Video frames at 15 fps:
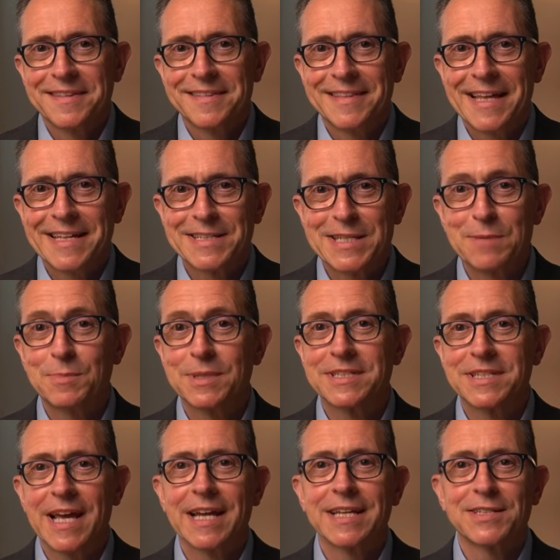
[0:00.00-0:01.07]
That seemed to
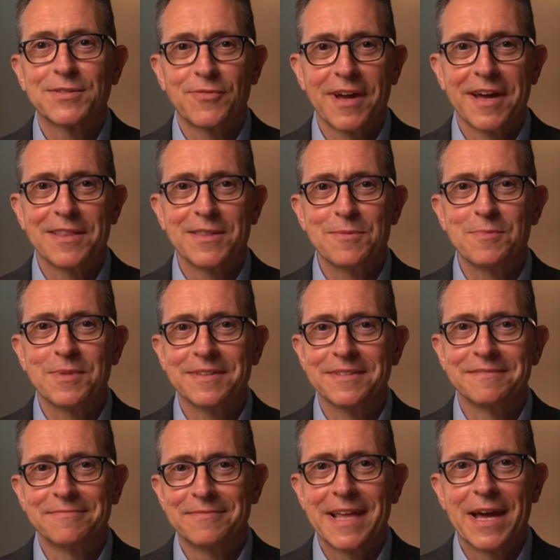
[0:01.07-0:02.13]
satisfy them,
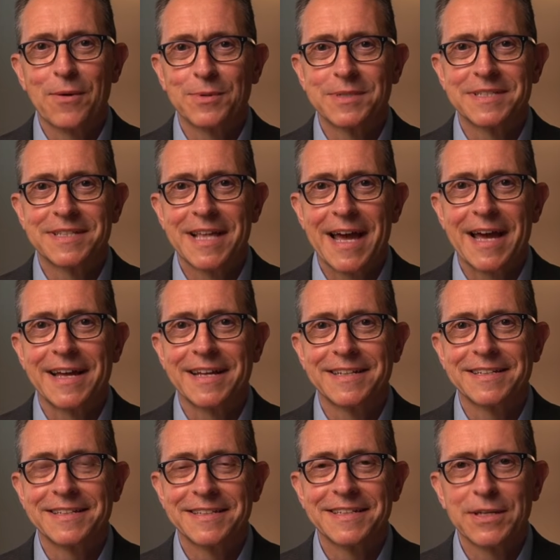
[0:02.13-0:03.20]
and that was that.
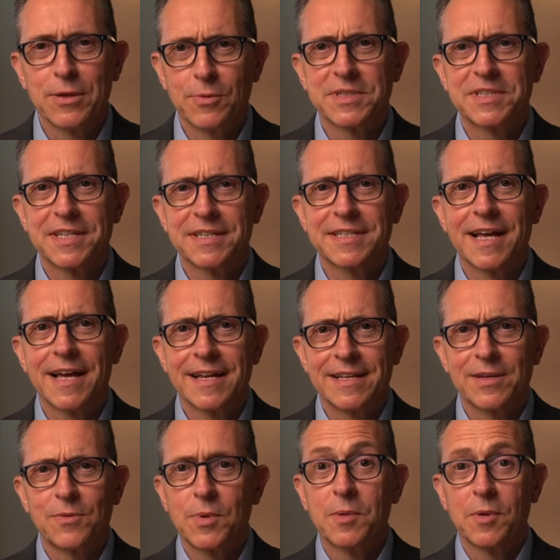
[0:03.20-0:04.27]
It was decided.
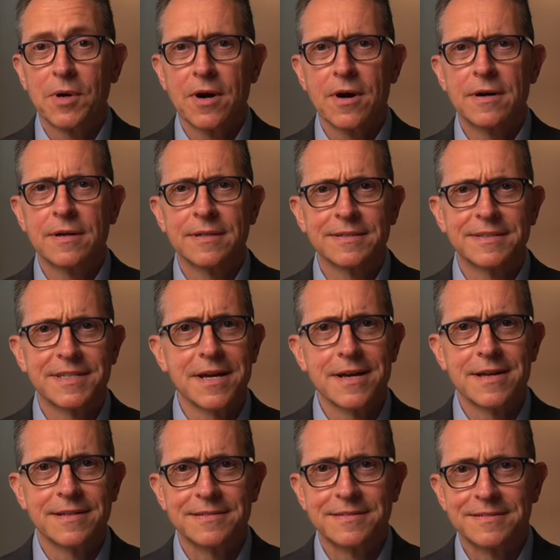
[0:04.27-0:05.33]
We were all
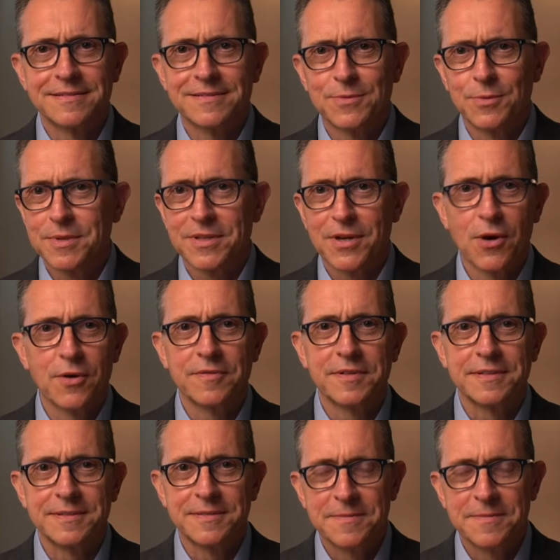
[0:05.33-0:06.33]
done with COVID.